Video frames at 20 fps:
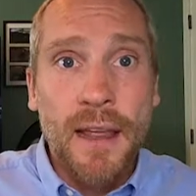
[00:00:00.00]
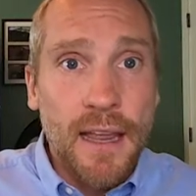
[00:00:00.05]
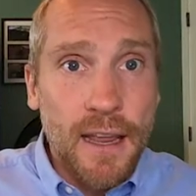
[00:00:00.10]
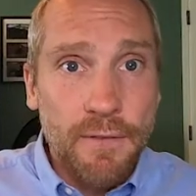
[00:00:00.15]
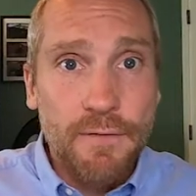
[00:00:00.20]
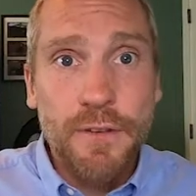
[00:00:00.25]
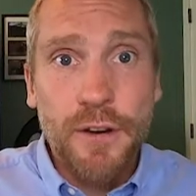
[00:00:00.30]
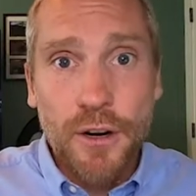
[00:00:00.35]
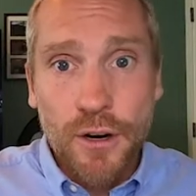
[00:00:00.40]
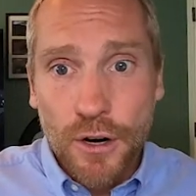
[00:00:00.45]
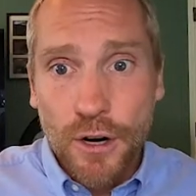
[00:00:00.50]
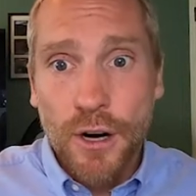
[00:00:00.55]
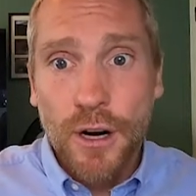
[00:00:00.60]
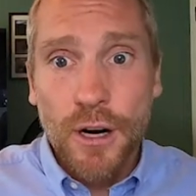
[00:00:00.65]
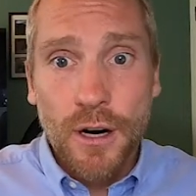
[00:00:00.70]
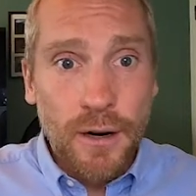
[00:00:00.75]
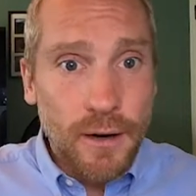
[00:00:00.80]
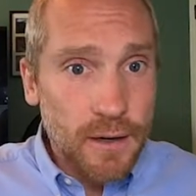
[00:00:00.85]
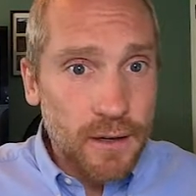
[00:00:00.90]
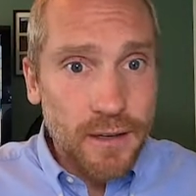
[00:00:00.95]
If
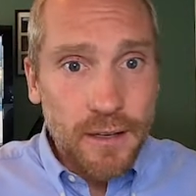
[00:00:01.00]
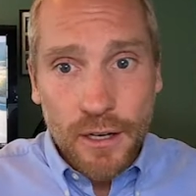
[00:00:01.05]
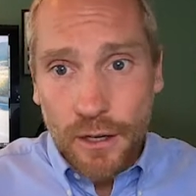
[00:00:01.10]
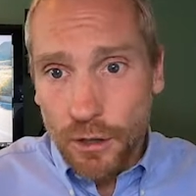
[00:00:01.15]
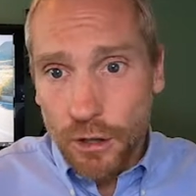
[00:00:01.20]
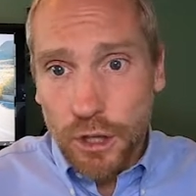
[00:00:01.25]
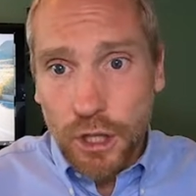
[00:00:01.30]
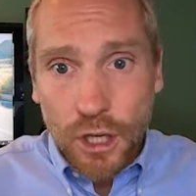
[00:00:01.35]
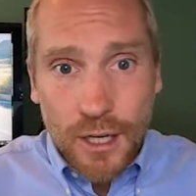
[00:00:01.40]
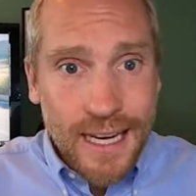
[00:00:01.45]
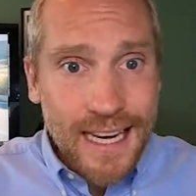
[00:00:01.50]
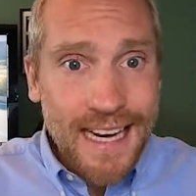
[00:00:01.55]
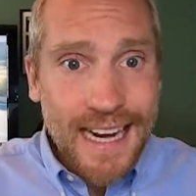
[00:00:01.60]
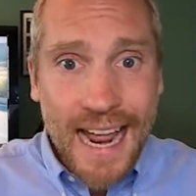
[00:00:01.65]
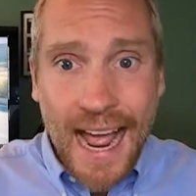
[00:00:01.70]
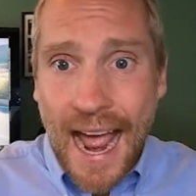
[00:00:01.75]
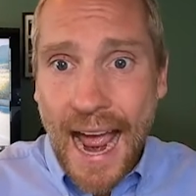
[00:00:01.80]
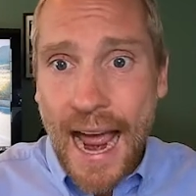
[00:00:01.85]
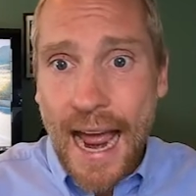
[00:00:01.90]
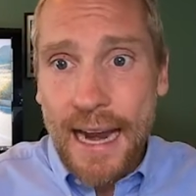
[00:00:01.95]
you're, looking
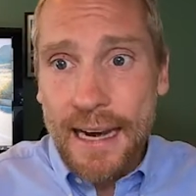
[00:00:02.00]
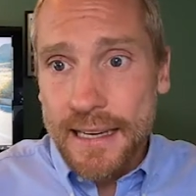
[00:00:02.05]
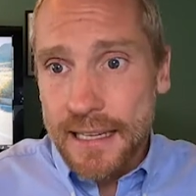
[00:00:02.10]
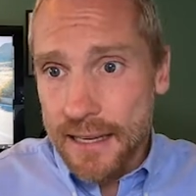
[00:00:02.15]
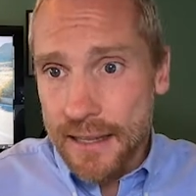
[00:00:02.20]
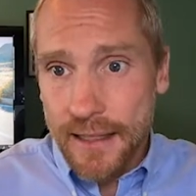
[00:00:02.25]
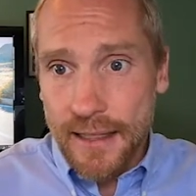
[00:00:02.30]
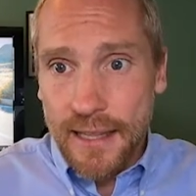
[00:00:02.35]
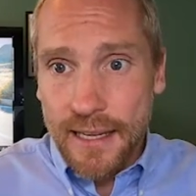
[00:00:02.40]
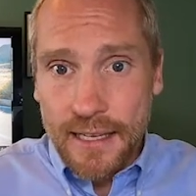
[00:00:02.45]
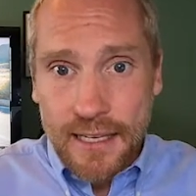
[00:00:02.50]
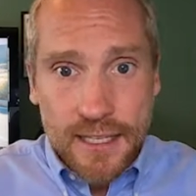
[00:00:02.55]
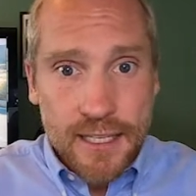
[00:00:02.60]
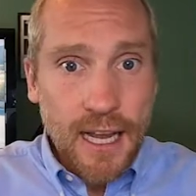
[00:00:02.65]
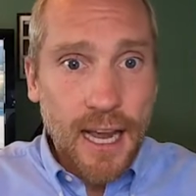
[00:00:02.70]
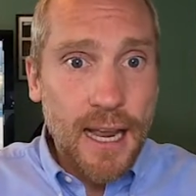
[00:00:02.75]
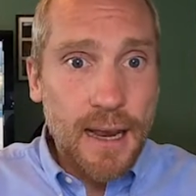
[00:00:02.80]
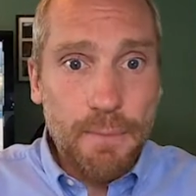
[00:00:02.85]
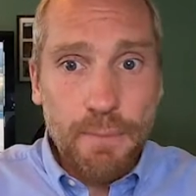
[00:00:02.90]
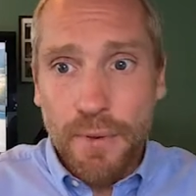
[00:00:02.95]
at this
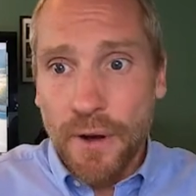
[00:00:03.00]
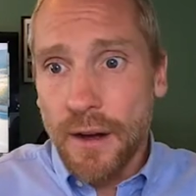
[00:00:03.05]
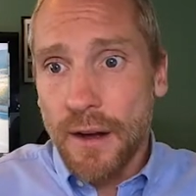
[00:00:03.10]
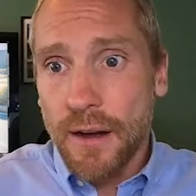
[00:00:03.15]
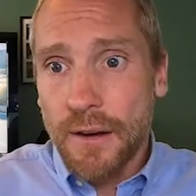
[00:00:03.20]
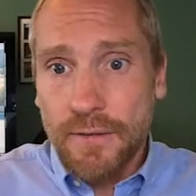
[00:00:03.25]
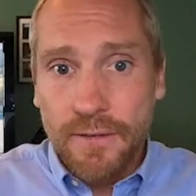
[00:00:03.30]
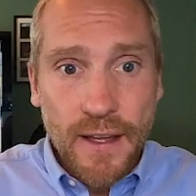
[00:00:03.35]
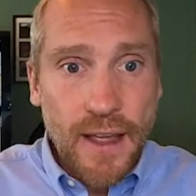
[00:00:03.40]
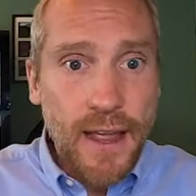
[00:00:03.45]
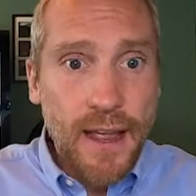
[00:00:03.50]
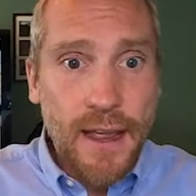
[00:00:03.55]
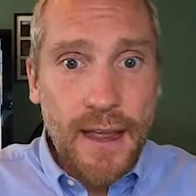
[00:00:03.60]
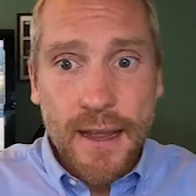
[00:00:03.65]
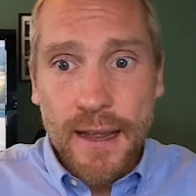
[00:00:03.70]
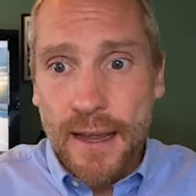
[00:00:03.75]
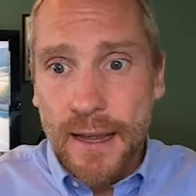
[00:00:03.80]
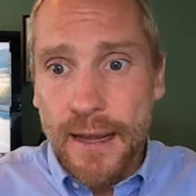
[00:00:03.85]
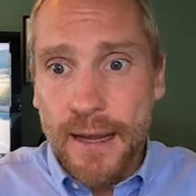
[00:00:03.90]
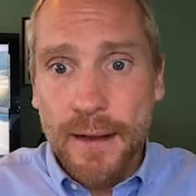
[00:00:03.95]
type of
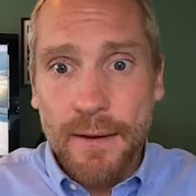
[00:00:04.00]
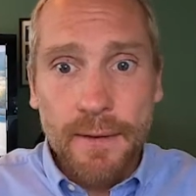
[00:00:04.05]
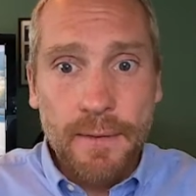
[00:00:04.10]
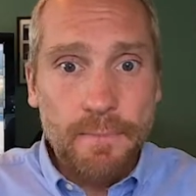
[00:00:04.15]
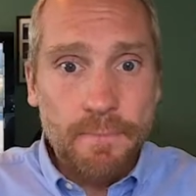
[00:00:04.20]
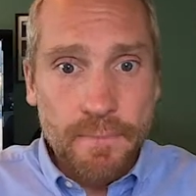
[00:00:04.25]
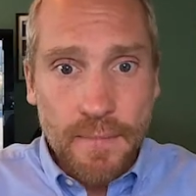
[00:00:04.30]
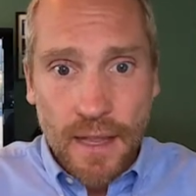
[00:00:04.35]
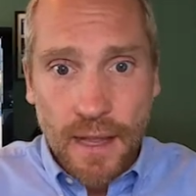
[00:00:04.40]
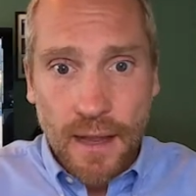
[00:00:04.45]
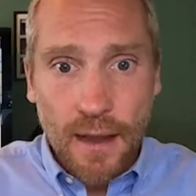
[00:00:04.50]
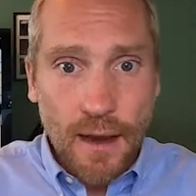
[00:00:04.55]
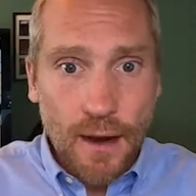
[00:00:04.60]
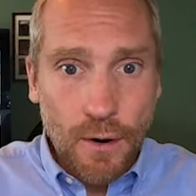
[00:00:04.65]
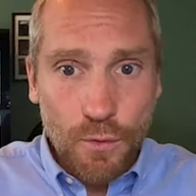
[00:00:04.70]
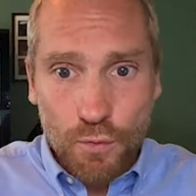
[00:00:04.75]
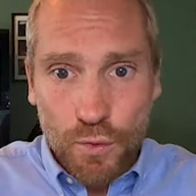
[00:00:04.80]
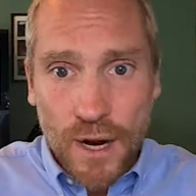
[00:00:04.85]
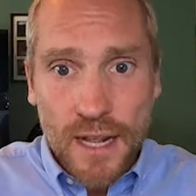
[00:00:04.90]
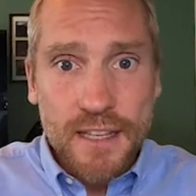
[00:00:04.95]
a
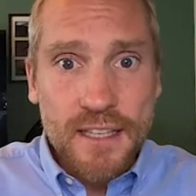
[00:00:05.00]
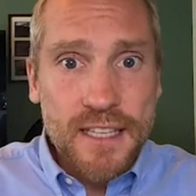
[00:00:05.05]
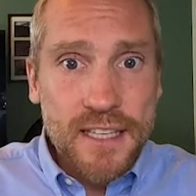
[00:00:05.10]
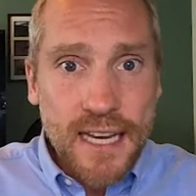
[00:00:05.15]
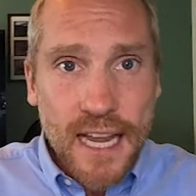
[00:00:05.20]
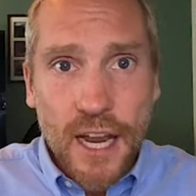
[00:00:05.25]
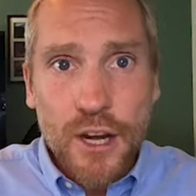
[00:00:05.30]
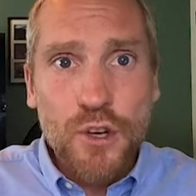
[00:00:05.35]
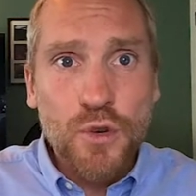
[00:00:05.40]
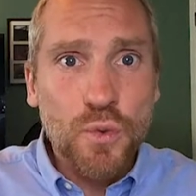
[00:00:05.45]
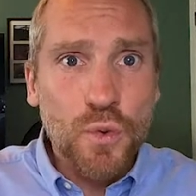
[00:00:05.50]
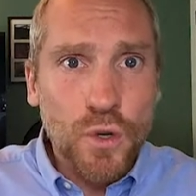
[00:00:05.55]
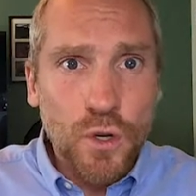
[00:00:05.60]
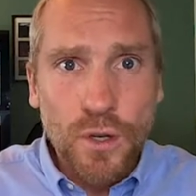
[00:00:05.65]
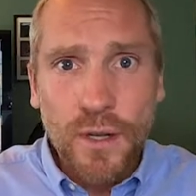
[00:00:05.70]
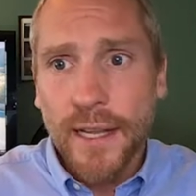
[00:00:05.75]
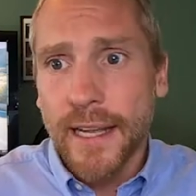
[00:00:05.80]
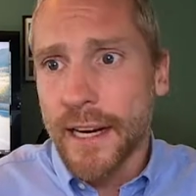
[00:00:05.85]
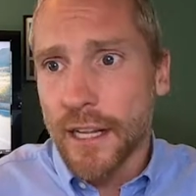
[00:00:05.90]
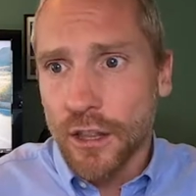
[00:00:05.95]
run
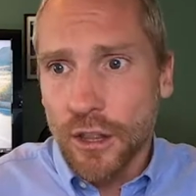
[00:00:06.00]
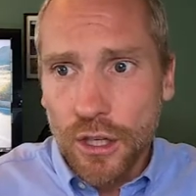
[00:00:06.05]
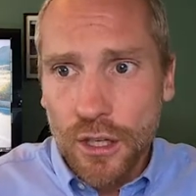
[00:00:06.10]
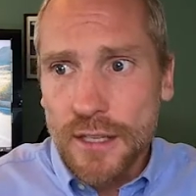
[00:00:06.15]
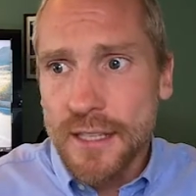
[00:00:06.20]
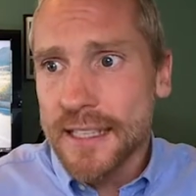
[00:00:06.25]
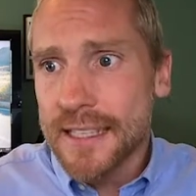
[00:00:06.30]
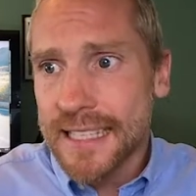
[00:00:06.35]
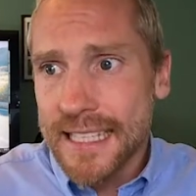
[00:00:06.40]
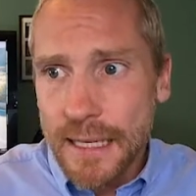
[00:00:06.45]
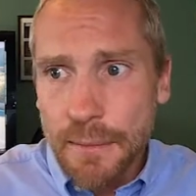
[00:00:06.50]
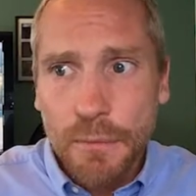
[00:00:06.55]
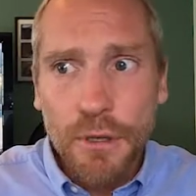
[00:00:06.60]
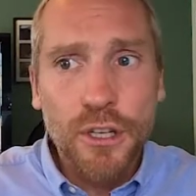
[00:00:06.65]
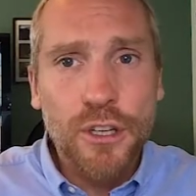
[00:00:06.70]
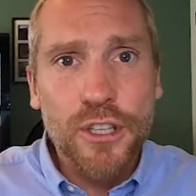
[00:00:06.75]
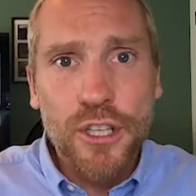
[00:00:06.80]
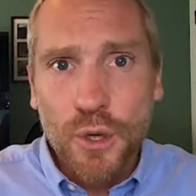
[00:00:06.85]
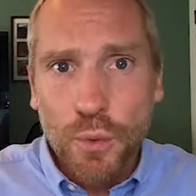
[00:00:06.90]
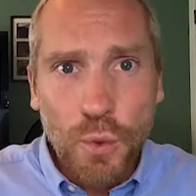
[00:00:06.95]
schedule and it looks
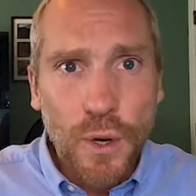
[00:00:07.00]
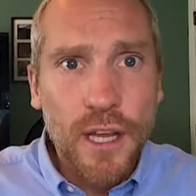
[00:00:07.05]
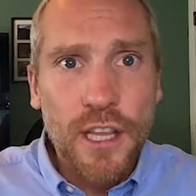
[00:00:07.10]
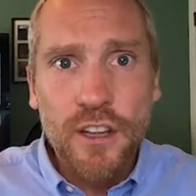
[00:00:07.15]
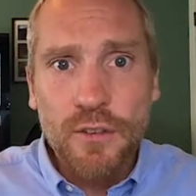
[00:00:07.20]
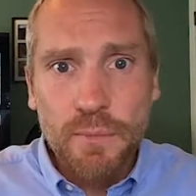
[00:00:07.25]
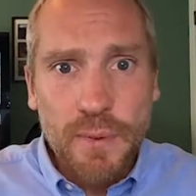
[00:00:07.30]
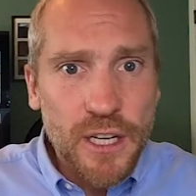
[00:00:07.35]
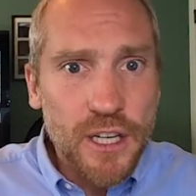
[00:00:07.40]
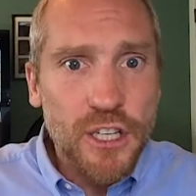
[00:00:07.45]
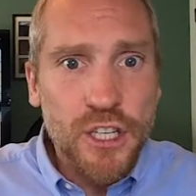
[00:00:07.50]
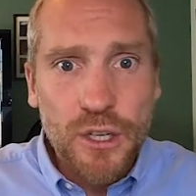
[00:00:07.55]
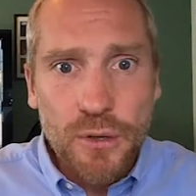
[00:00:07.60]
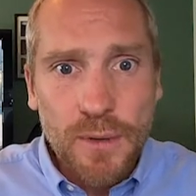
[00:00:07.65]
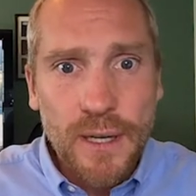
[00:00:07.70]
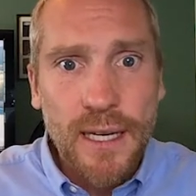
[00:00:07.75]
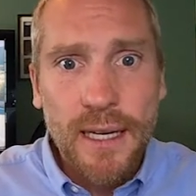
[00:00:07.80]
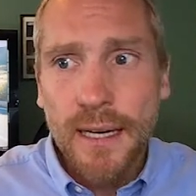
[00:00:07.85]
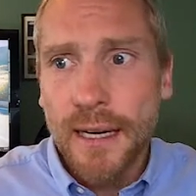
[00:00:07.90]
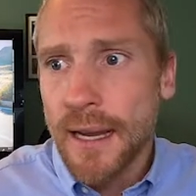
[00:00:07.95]
similar to what you've been
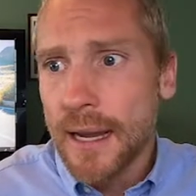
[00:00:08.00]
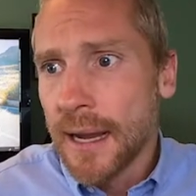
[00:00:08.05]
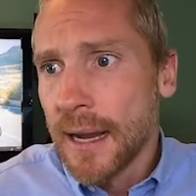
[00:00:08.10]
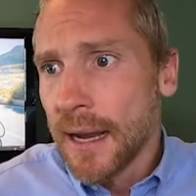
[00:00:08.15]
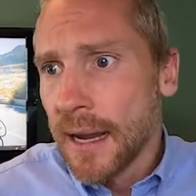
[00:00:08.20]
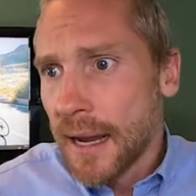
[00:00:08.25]
doing,